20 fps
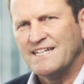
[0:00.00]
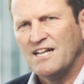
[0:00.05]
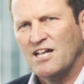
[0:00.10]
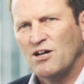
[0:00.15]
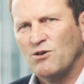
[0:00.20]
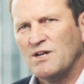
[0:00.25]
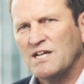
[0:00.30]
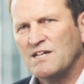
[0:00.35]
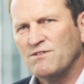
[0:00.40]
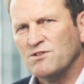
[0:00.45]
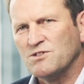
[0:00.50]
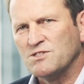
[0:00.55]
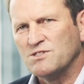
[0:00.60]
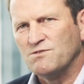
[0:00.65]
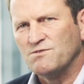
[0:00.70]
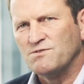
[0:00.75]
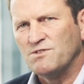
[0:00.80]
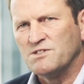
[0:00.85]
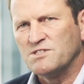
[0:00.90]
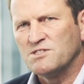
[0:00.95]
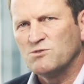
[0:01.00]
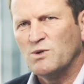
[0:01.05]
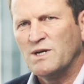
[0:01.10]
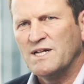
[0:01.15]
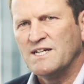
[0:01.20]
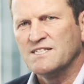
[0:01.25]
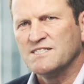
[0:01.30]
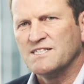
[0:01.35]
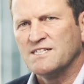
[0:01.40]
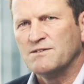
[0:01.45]
lower levels of the
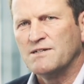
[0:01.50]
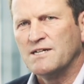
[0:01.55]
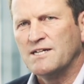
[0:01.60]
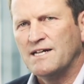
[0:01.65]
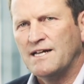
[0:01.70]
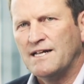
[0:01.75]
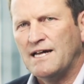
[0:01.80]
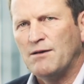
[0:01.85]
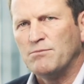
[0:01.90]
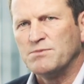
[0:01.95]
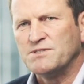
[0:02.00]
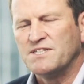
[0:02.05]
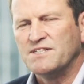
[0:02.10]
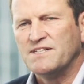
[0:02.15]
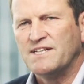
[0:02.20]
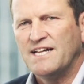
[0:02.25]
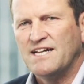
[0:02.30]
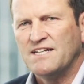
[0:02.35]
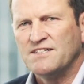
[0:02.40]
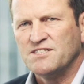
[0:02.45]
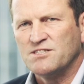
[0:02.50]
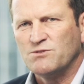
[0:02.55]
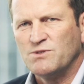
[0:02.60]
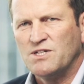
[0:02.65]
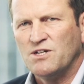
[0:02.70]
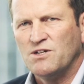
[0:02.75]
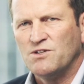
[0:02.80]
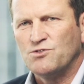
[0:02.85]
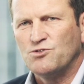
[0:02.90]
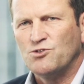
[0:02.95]
swings and ups and downs as we
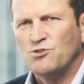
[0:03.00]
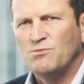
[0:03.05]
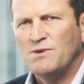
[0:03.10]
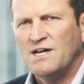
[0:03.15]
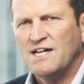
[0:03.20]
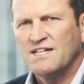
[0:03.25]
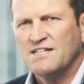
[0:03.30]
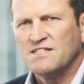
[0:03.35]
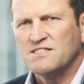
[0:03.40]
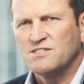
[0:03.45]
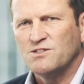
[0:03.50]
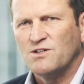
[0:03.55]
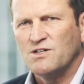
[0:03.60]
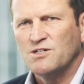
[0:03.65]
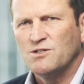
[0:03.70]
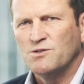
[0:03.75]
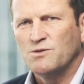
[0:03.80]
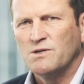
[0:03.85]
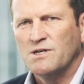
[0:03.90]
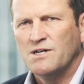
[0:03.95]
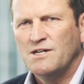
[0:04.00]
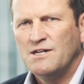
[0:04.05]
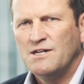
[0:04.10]
go through a market cycle.